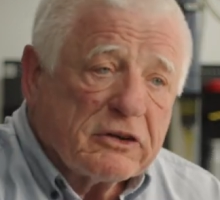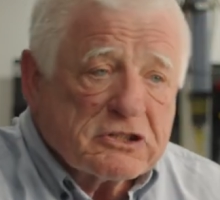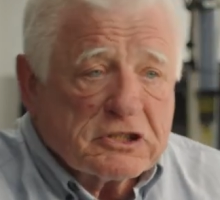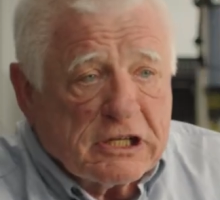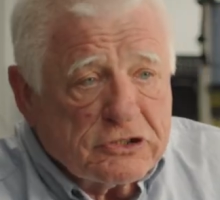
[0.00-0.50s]
to
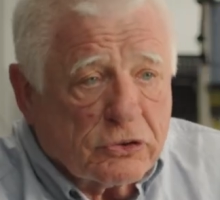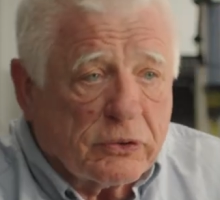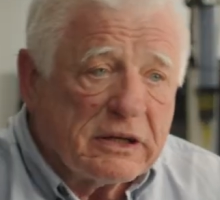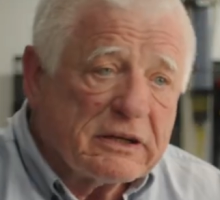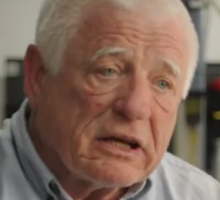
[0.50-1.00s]
change
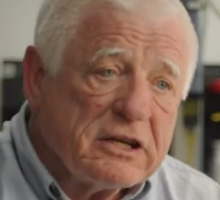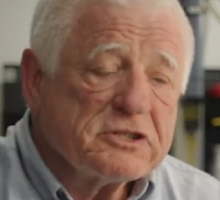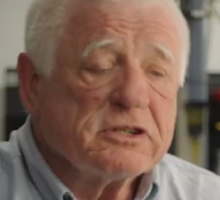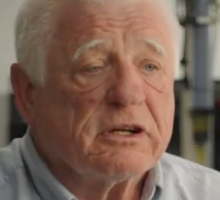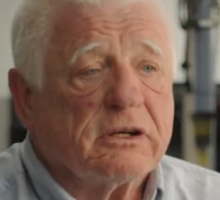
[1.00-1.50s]

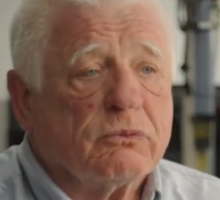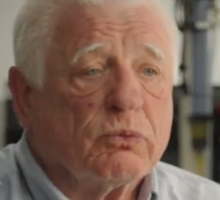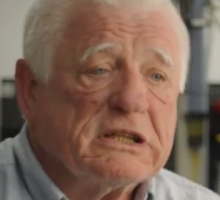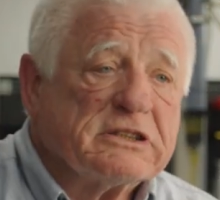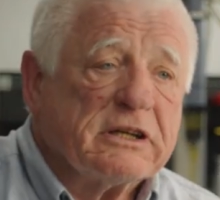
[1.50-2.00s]
orientation and
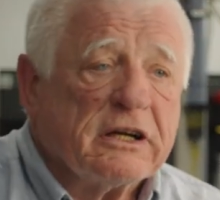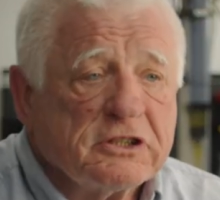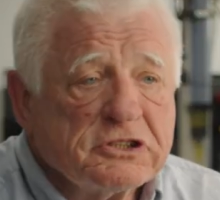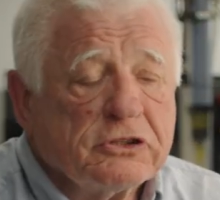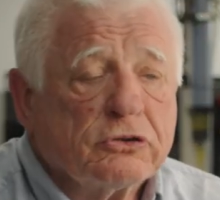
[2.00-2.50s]
waste
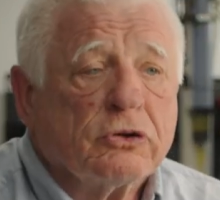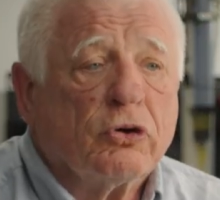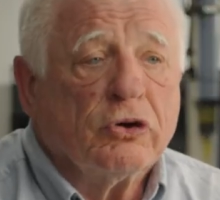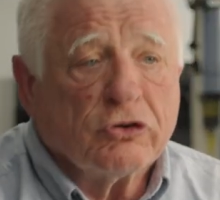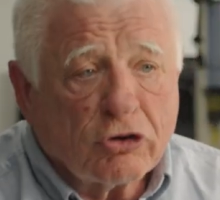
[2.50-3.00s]
energy
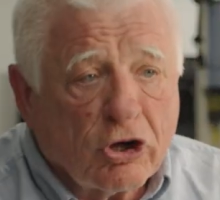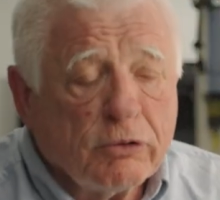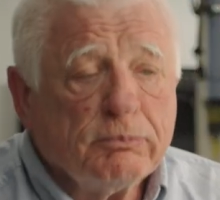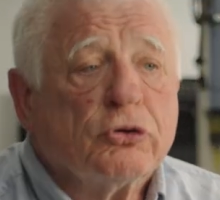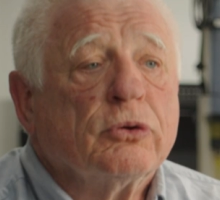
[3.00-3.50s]
and
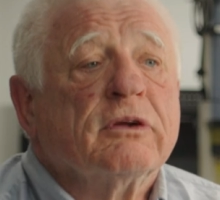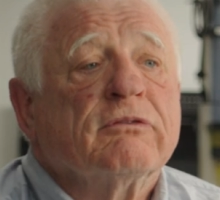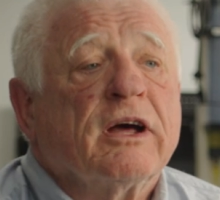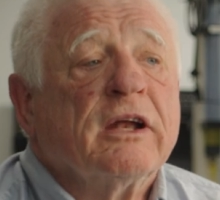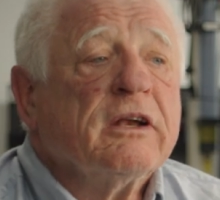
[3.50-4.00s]
time doing
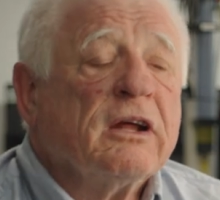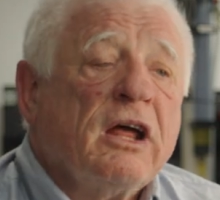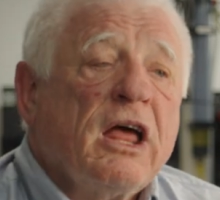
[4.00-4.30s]
that.